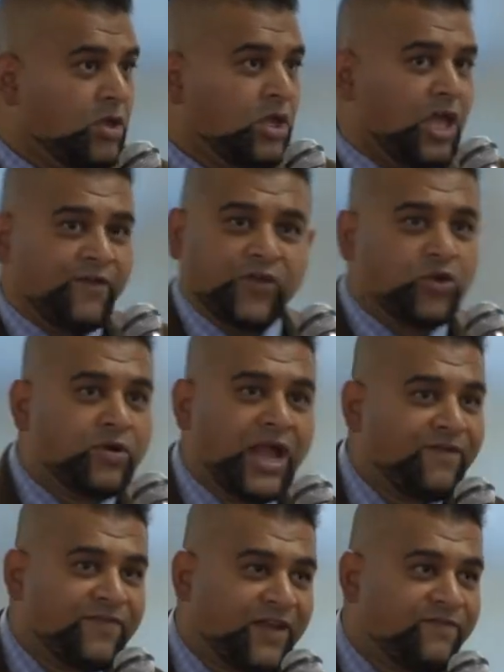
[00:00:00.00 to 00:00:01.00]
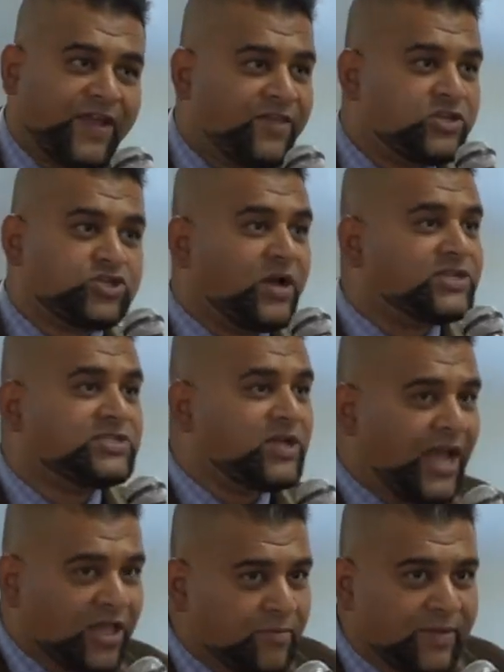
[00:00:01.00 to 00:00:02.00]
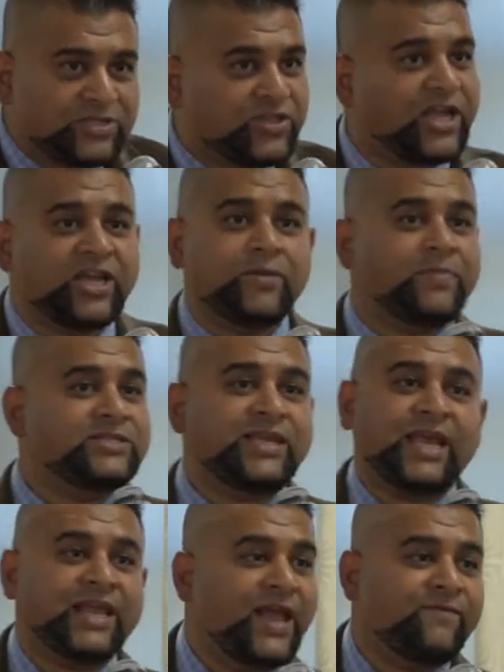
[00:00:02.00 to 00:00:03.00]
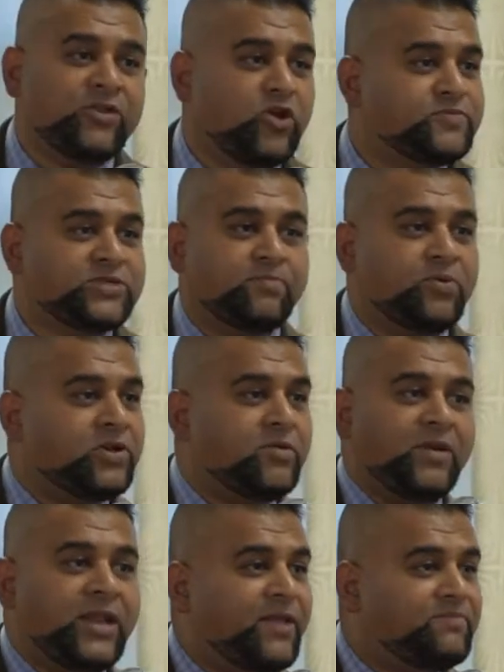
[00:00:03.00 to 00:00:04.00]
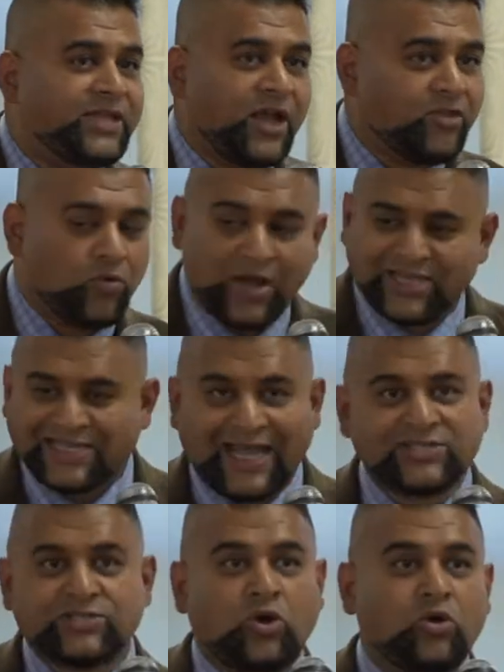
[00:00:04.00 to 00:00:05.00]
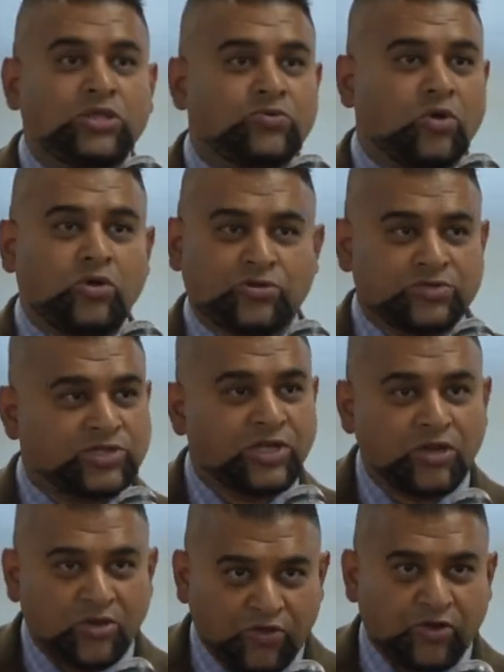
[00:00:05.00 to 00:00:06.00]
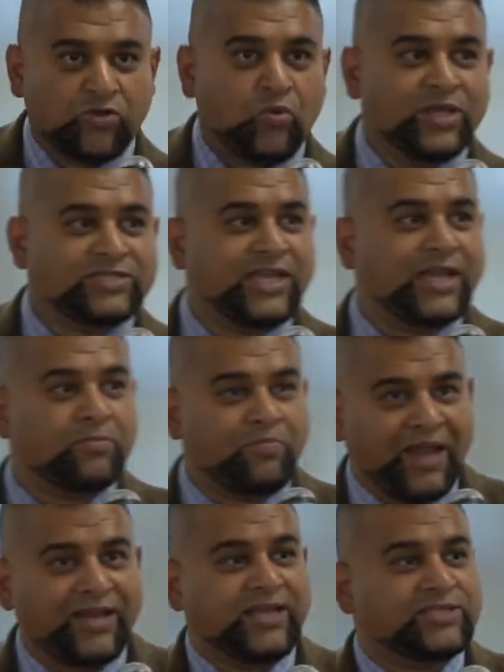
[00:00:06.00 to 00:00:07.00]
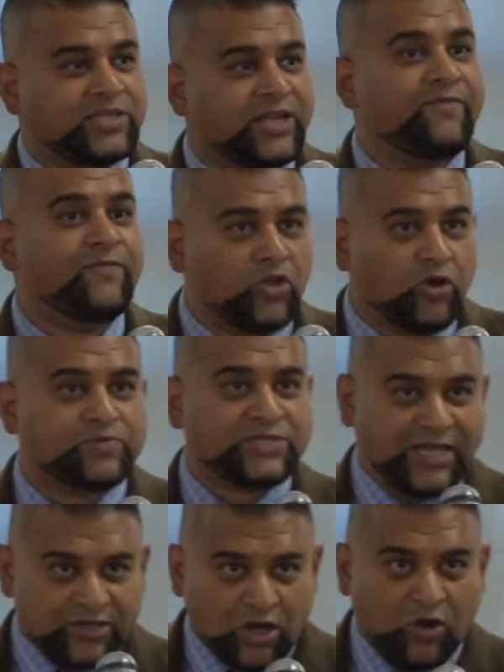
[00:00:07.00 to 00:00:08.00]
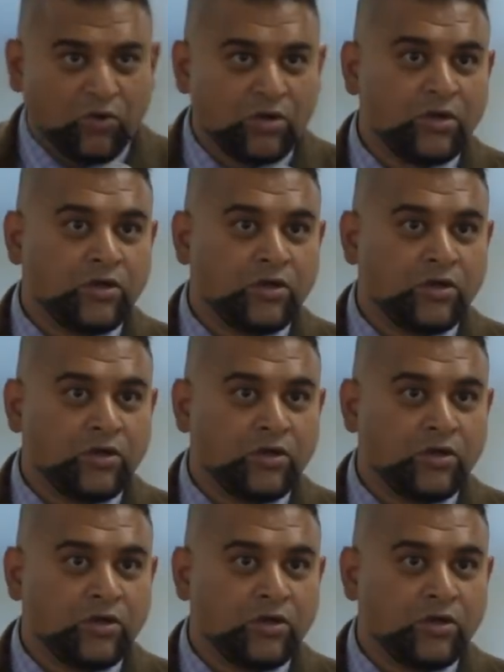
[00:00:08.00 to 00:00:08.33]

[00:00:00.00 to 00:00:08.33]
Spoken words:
If you don't have that faith trust element, they could have been taking envelopes and putting them in empty otherwise. Ask the Holy Rollers. They're the ones getting pennies in envelopes. They know.